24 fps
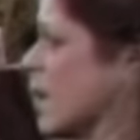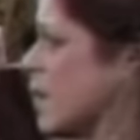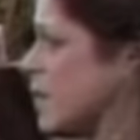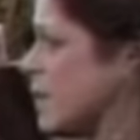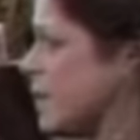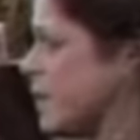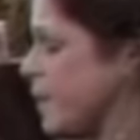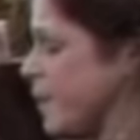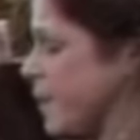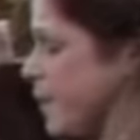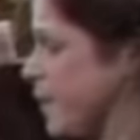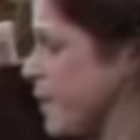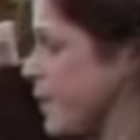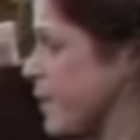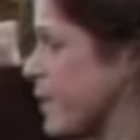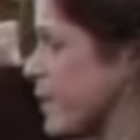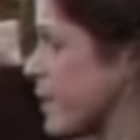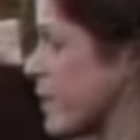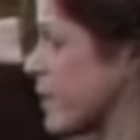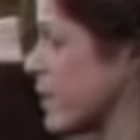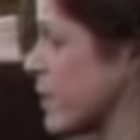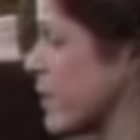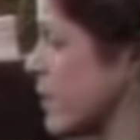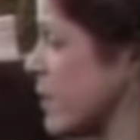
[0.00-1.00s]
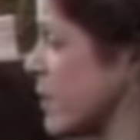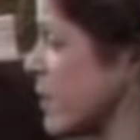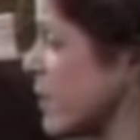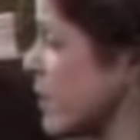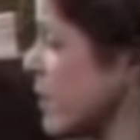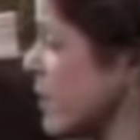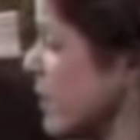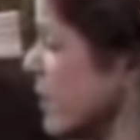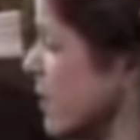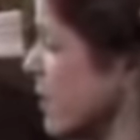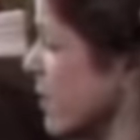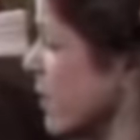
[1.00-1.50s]

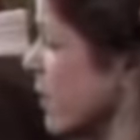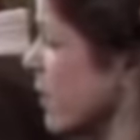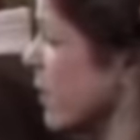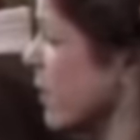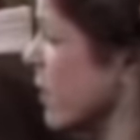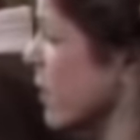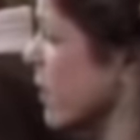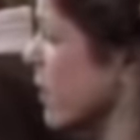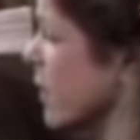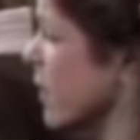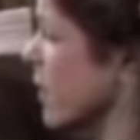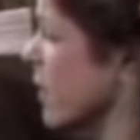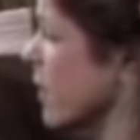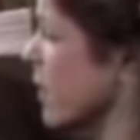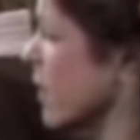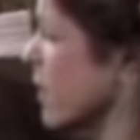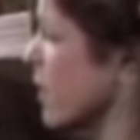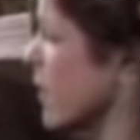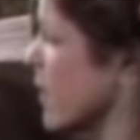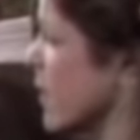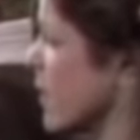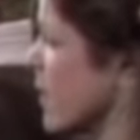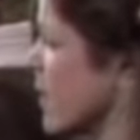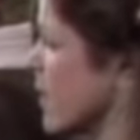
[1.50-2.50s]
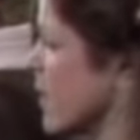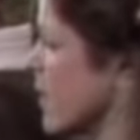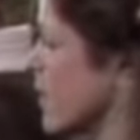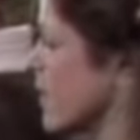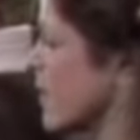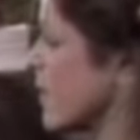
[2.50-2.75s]
This person isn't speaking.